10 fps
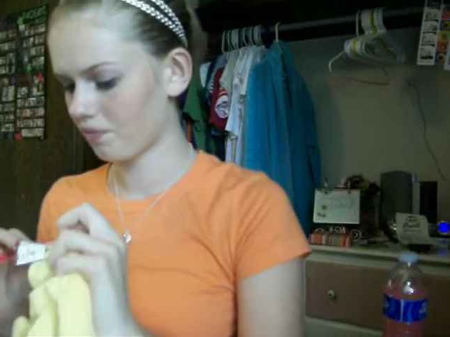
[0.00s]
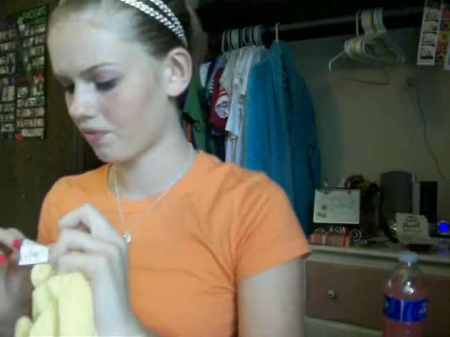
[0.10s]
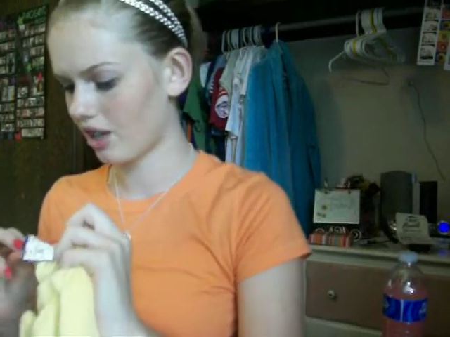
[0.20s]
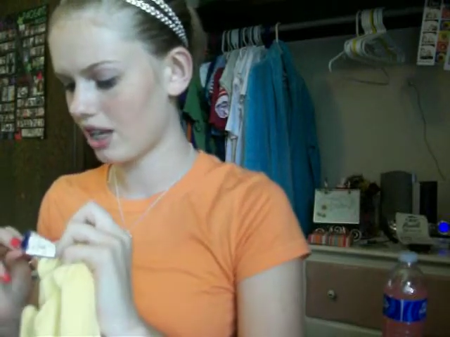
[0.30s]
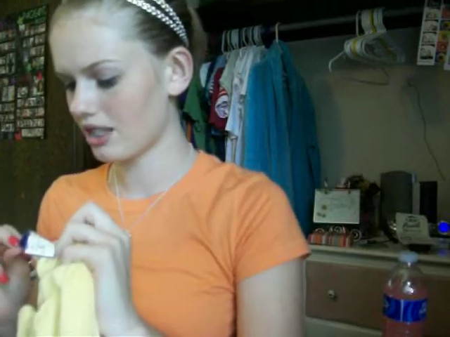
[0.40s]

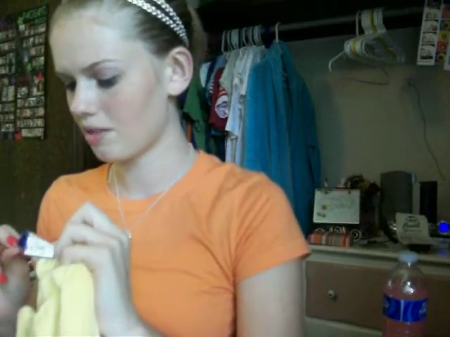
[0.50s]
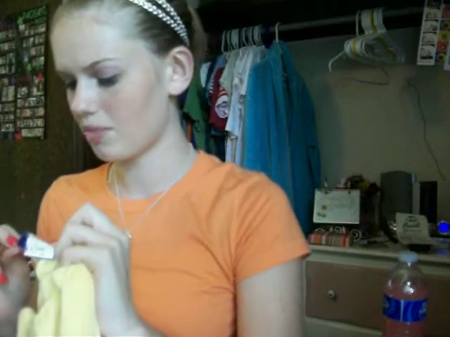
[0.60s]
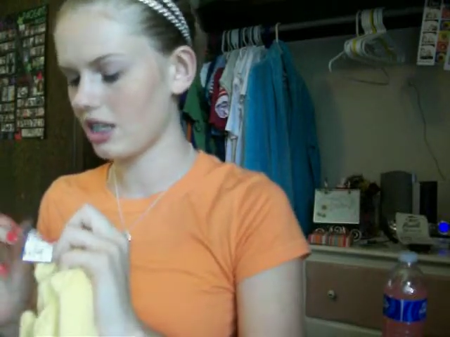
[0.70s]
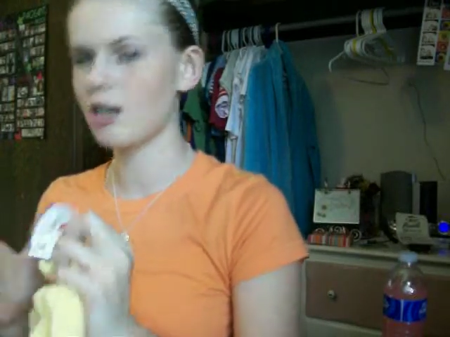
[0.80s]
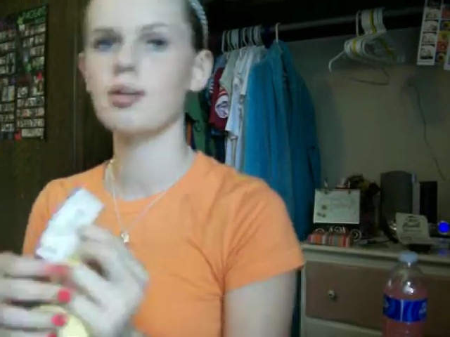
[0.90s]
And it's a
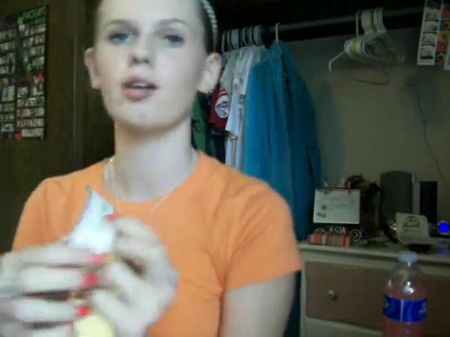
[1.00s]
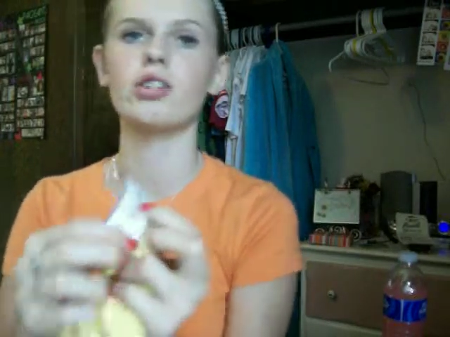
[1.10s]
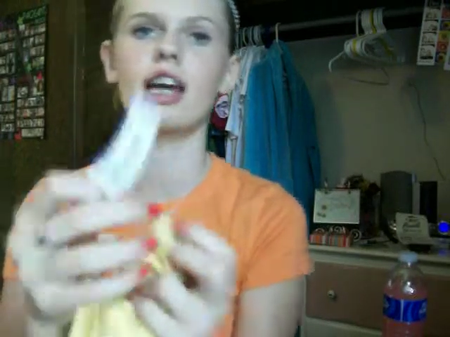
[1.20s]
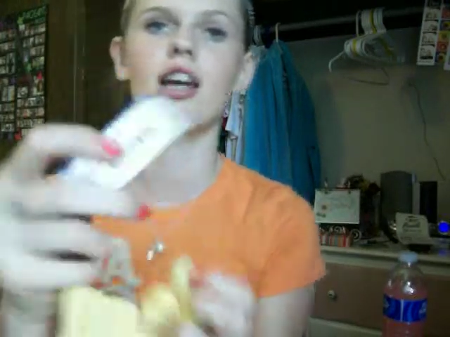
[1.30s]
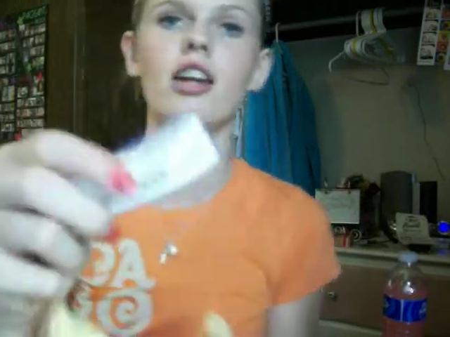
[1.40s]
medium and it was
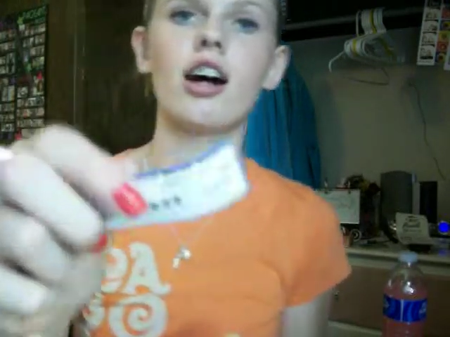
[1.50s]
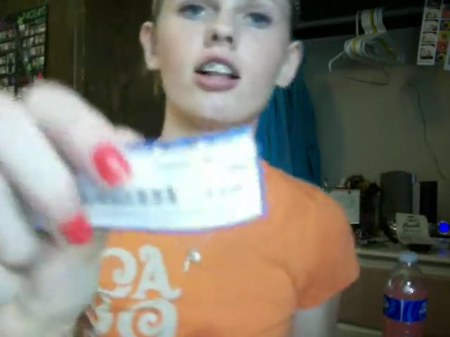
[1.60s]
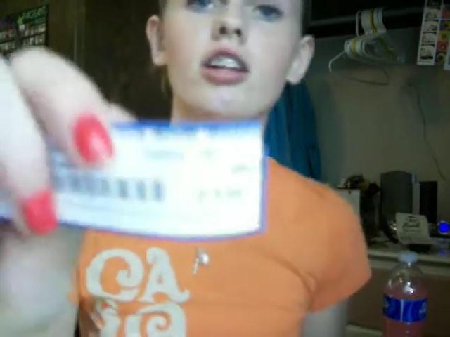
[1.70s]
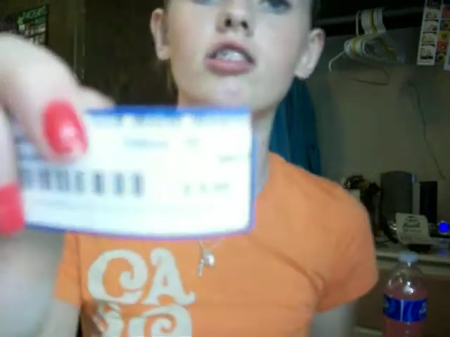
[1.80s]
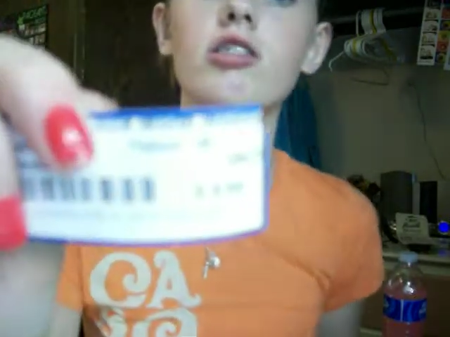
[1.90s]

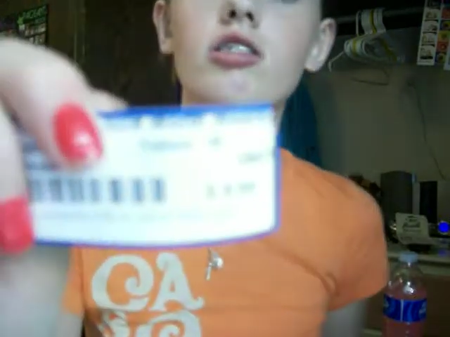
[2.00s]
$8.